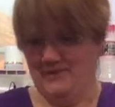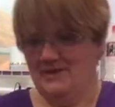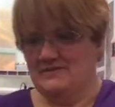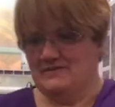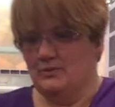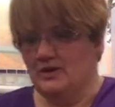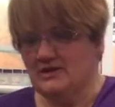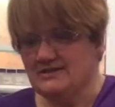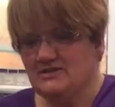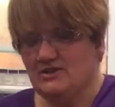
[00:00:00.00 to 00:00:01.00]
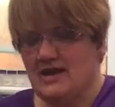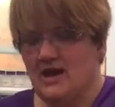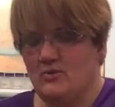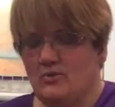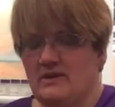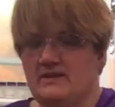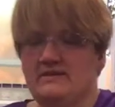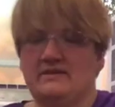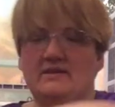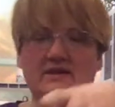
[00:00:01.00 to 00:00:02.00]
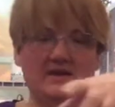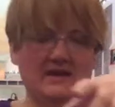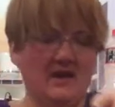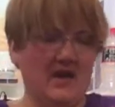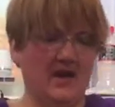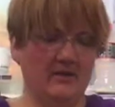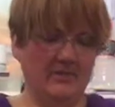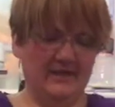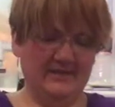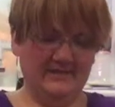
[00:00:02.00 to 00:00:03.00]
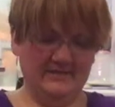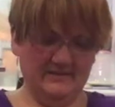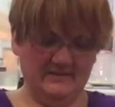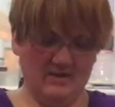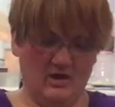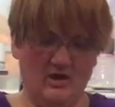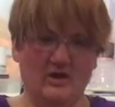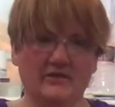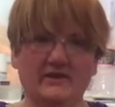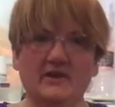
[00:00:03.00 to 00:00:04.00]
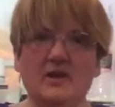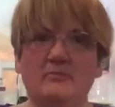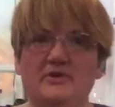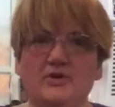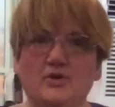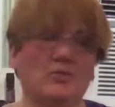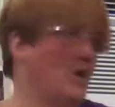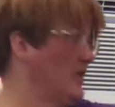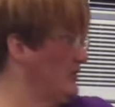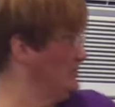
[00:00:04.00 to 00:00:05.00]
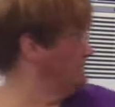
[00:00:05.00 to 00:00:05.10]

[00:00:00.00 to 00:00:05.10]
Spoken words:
So we're gonna start out with, this is called pure water.